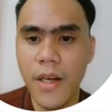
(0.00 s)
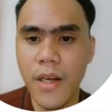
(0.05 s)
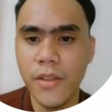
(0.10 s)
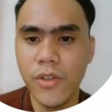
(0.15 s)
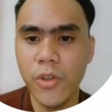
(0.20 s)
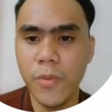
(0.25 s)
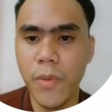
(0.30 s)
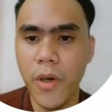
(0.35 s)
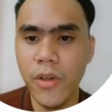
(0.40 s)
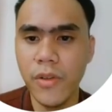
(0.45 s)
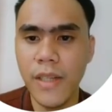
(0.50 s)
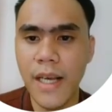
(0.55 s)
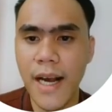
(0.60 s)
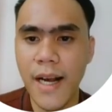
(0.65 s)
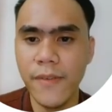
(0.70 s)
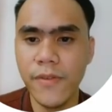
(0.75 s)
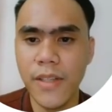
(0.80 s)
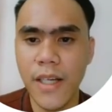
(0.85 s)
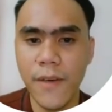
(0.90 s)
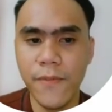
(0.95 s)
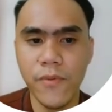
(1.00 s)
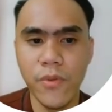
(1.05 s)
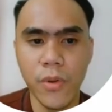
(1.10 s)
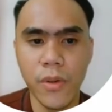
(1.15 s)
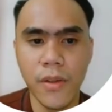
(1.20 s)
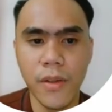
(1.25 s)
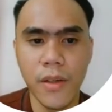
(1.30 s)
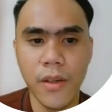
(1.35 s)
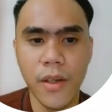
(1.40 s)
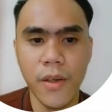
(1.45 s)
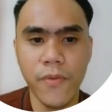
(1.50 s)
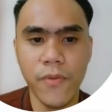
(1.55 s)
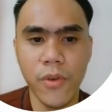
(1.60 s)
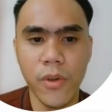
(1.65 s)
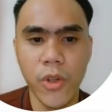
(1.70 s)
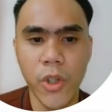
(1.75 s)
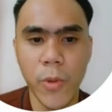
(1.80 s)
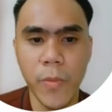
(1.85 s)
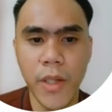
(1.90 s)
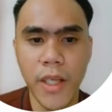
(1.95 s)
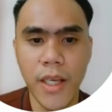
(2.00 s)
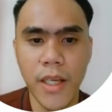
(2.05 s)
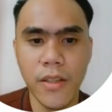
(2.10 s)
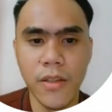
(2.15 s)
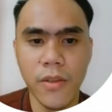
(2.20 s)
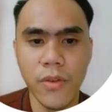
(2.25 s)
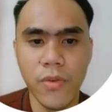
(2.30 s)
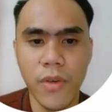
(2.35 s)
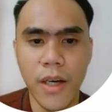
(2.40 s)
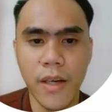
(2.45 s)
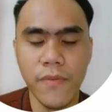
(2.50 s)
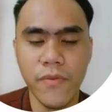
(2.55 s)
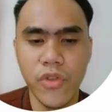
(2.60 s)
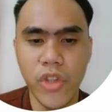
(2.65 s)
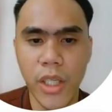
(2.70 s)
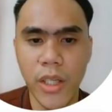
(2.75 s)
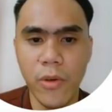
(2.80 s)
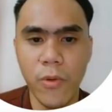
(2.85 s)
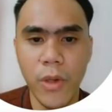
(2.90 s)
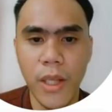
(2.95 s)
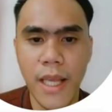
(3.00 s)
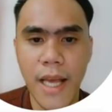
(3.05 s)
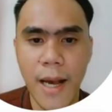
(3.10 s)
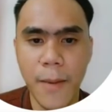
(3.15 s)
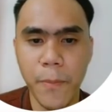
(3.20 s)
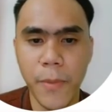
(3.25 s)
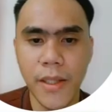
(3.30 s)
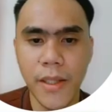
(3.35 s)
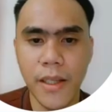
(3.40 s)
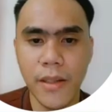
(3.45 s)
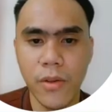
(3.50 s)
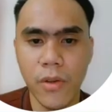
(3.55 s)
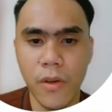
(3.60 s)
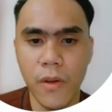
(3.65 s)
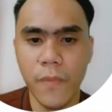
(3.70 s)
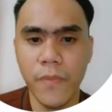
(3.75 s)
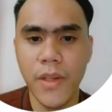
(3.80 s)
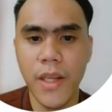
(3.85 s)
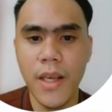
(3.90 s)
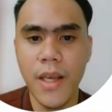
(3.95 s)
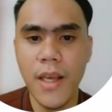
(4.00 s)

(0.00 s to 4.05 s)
So both halves have to occur for communication to have genuinely happen at all.